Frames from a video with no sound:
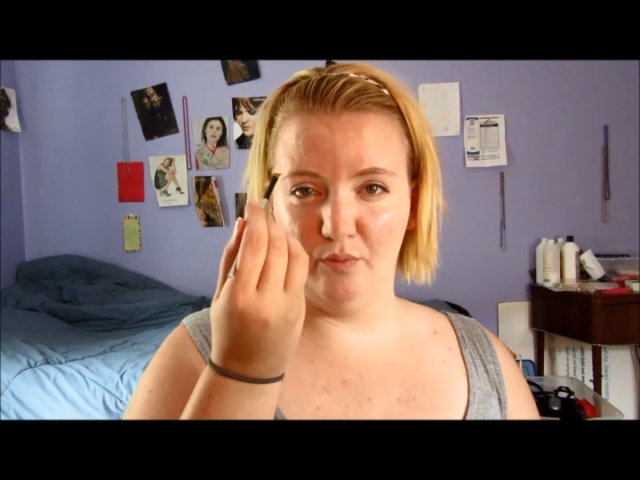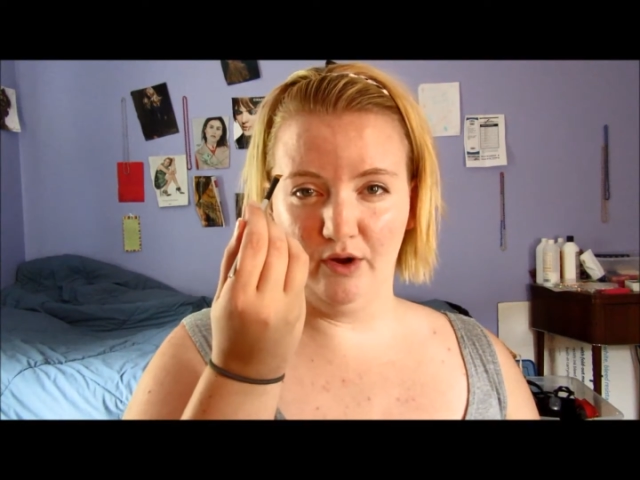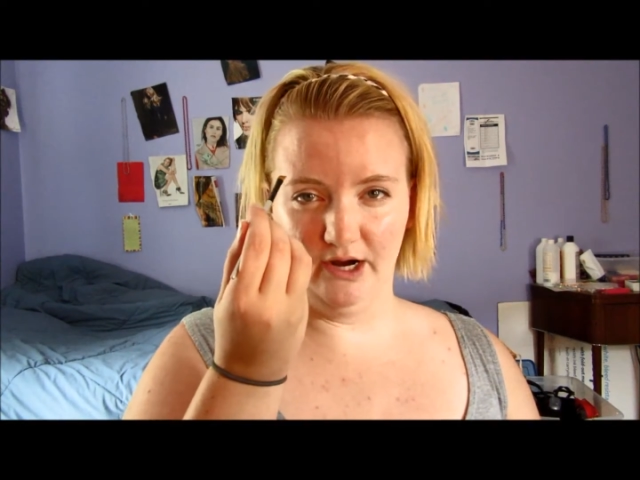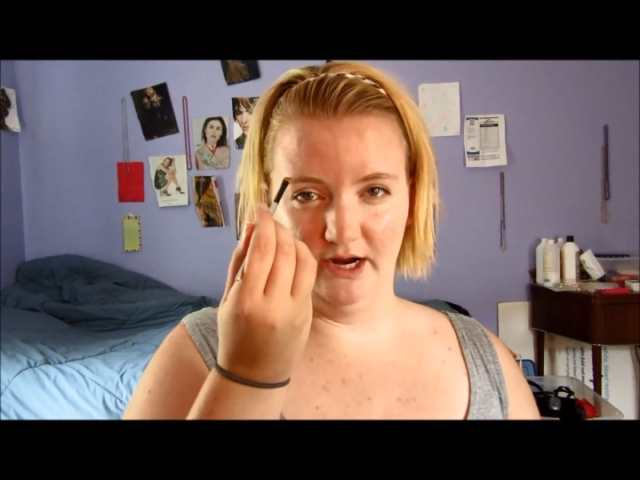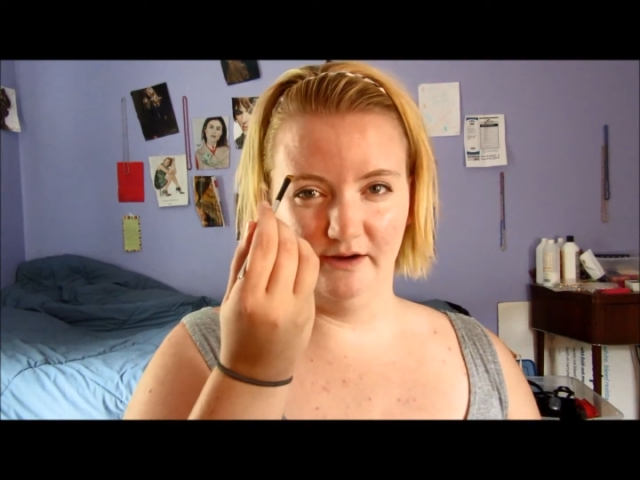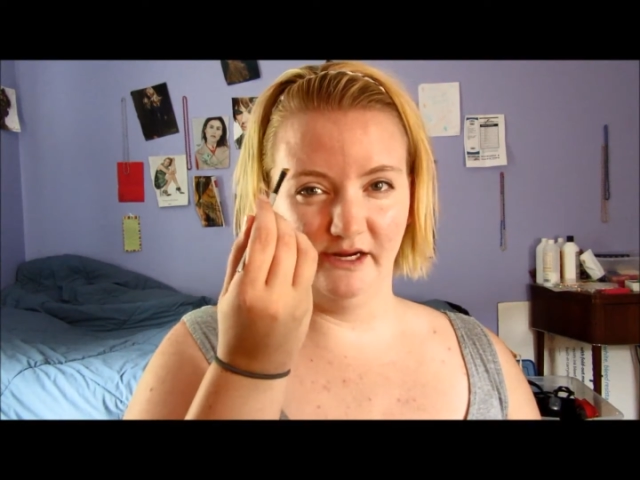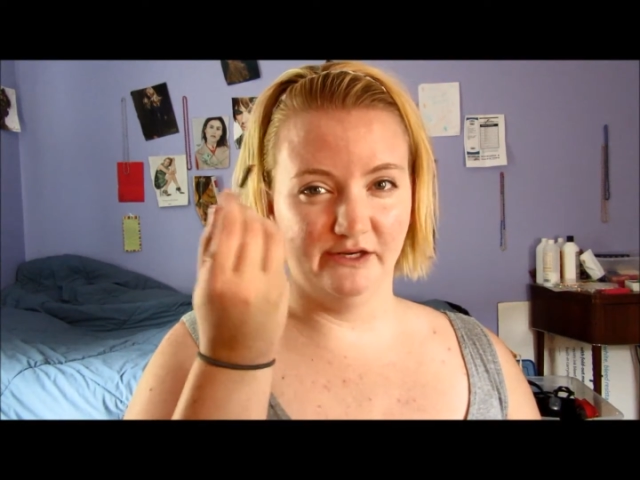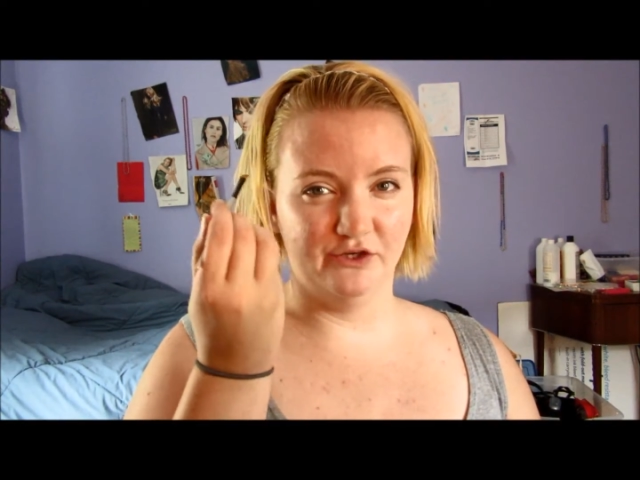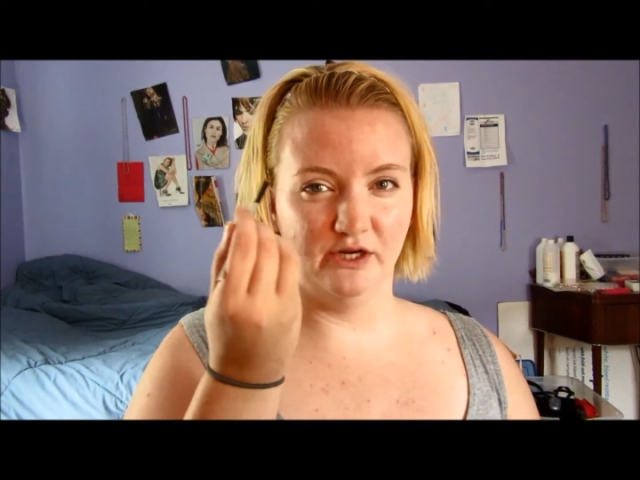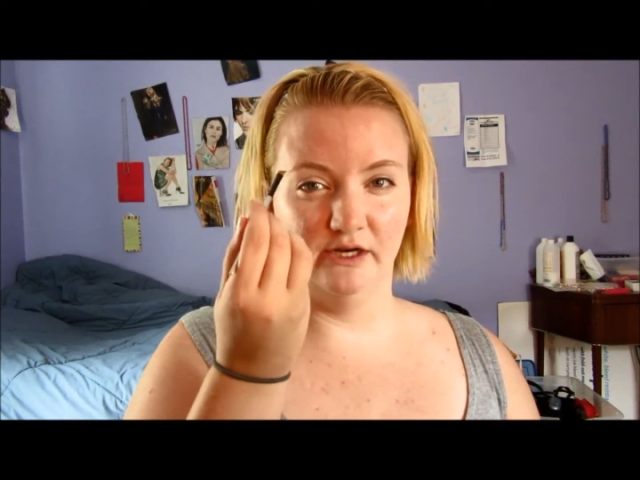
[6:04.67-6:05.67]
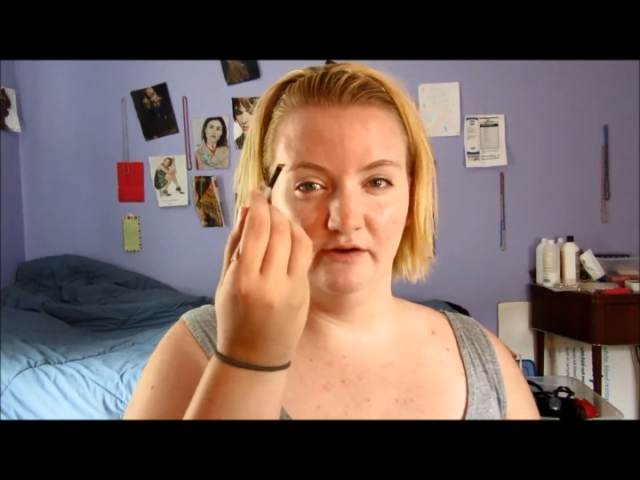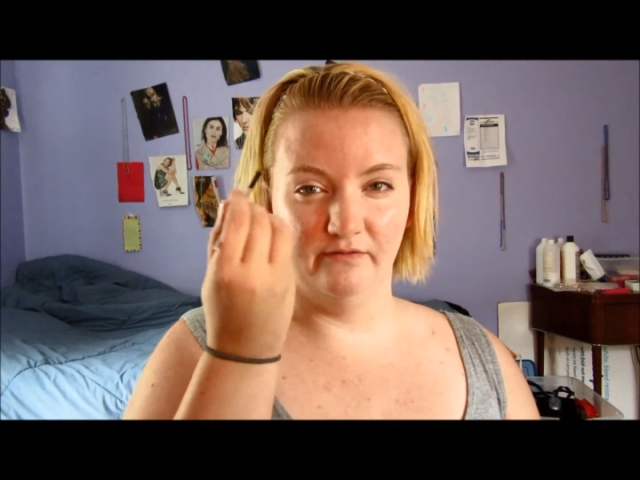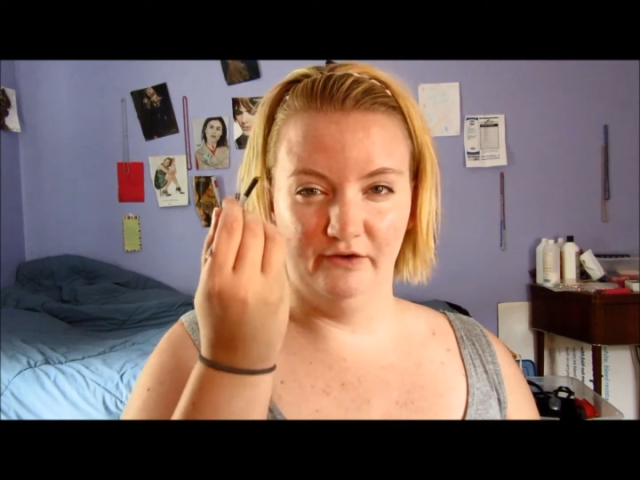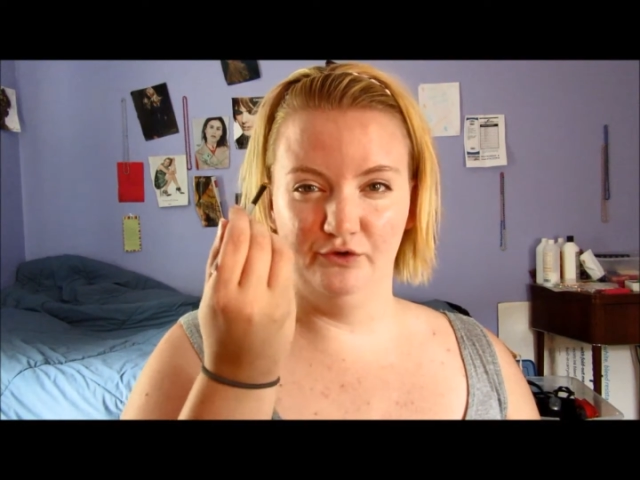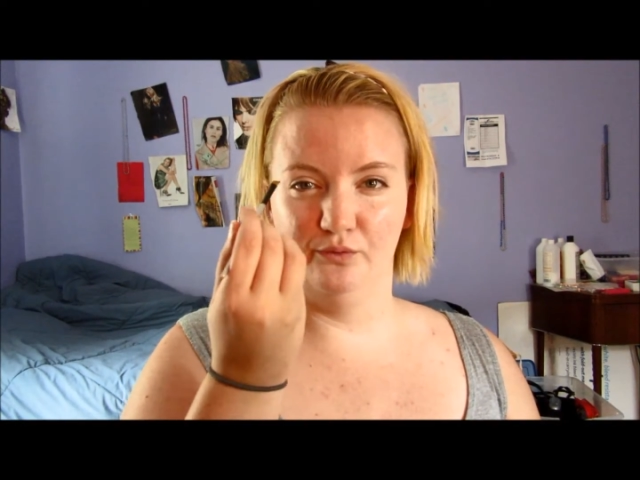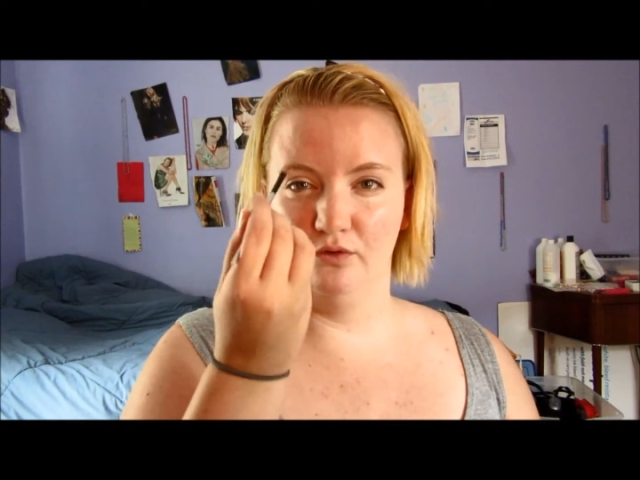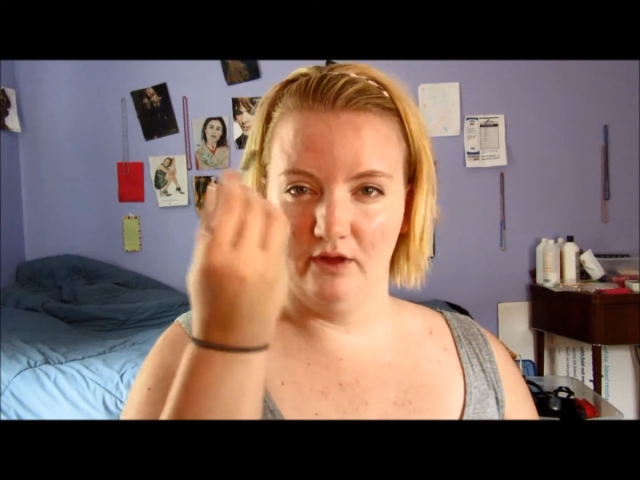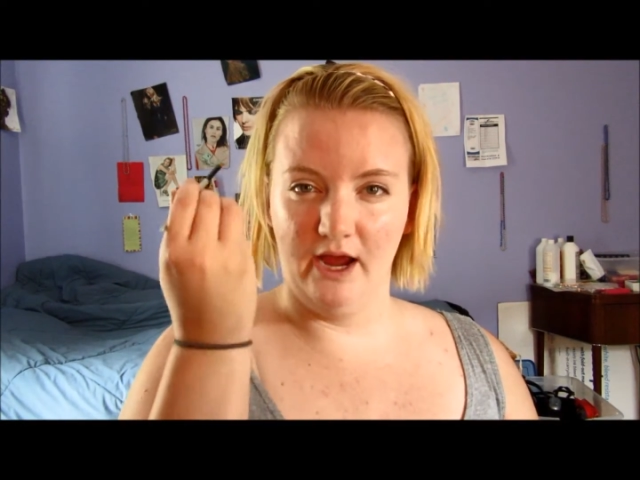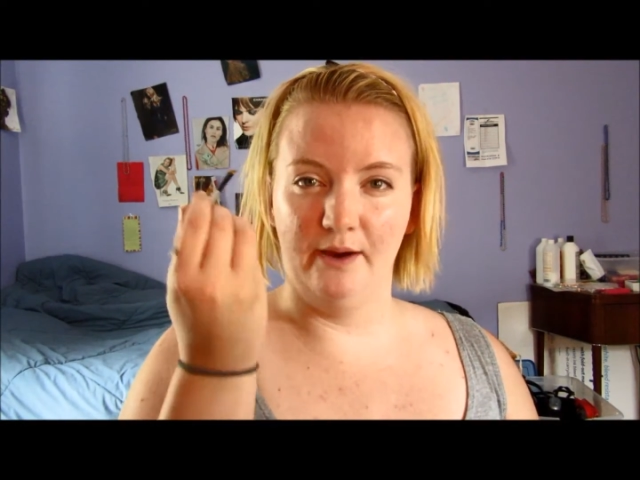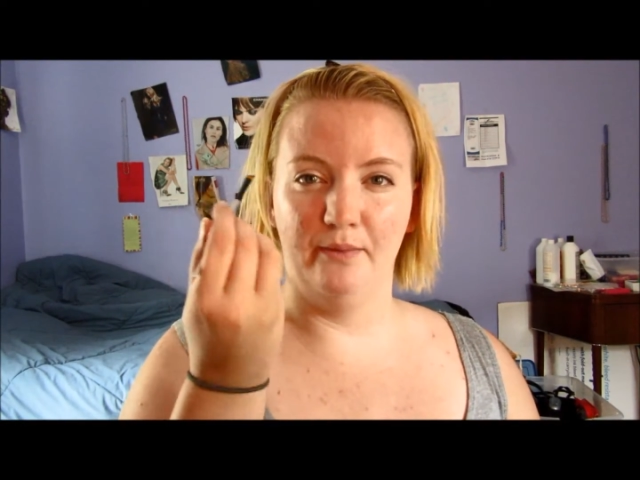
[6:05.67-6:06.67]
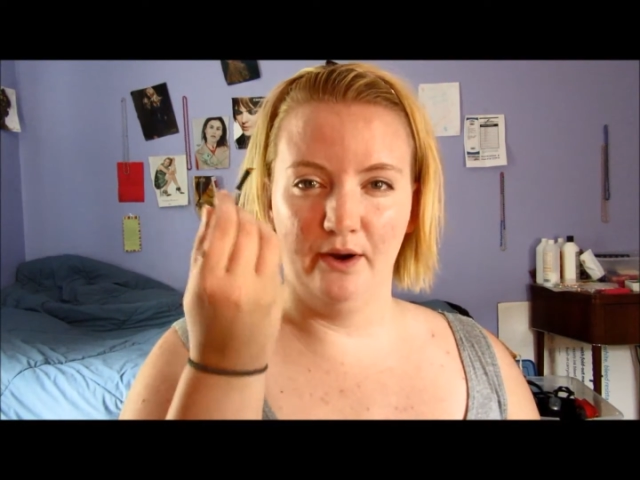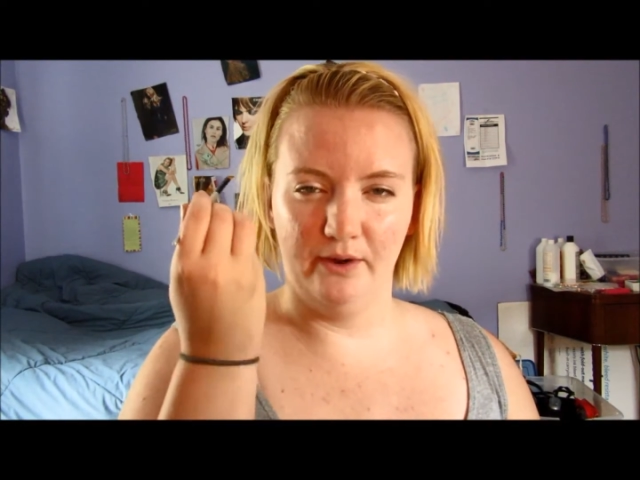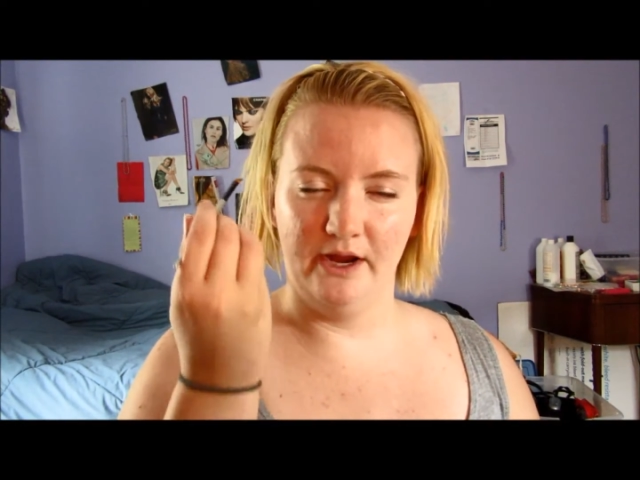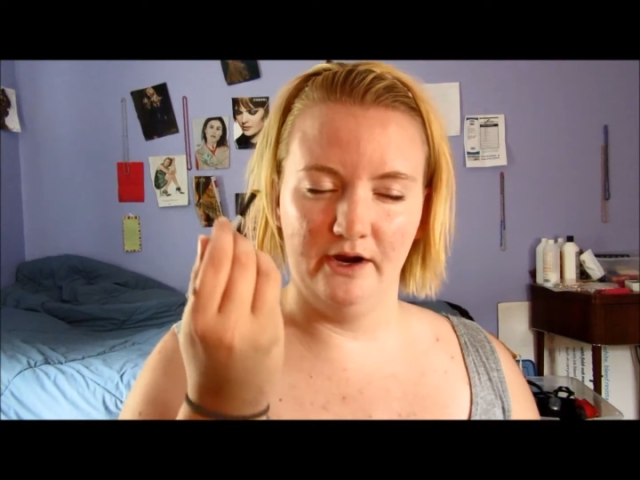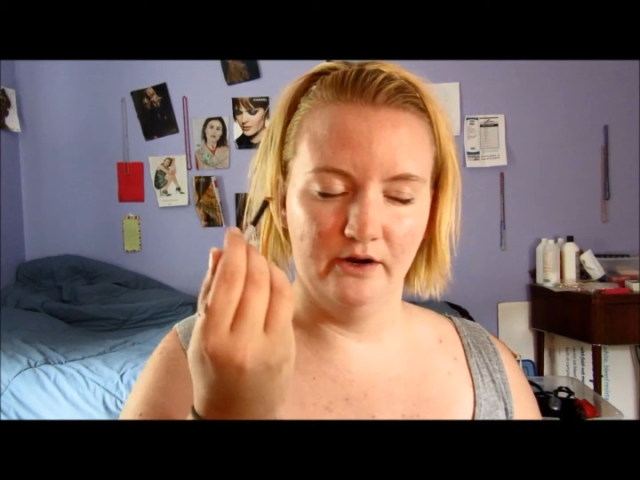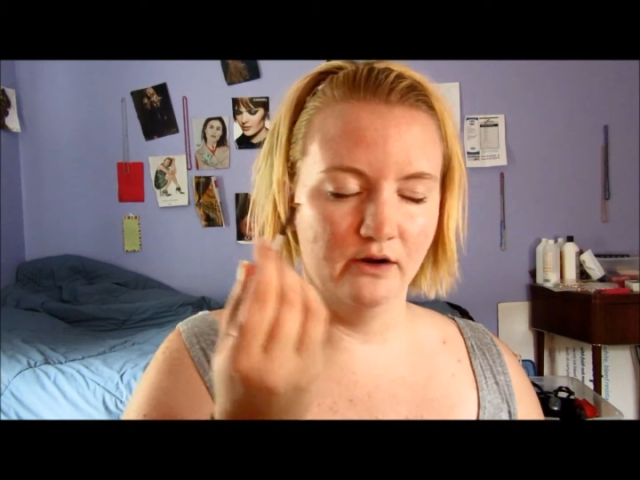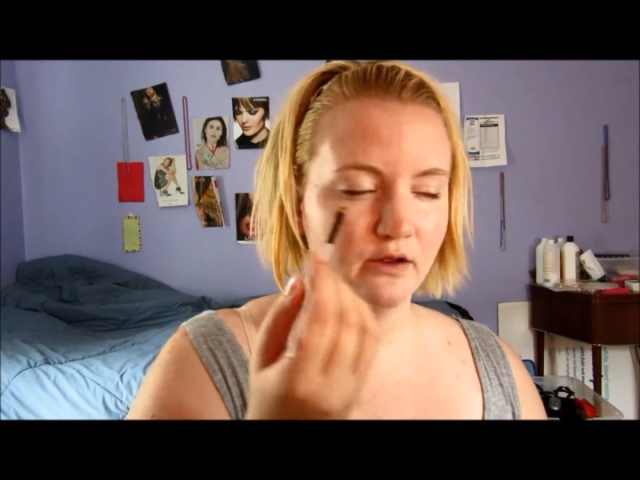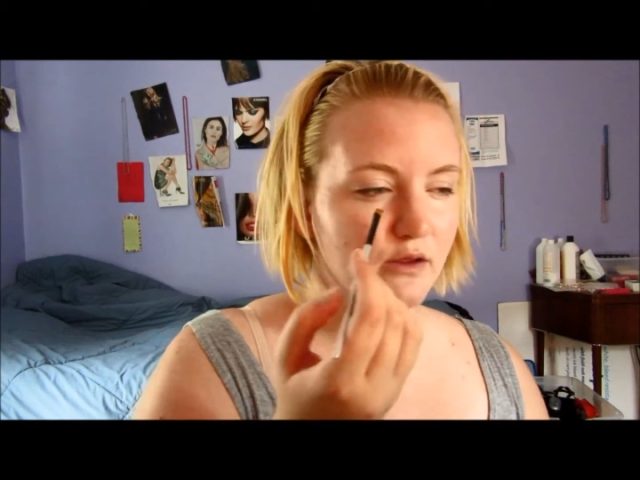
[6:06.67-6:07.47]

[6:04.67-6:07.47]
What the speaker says: put on each individual eyebrow hair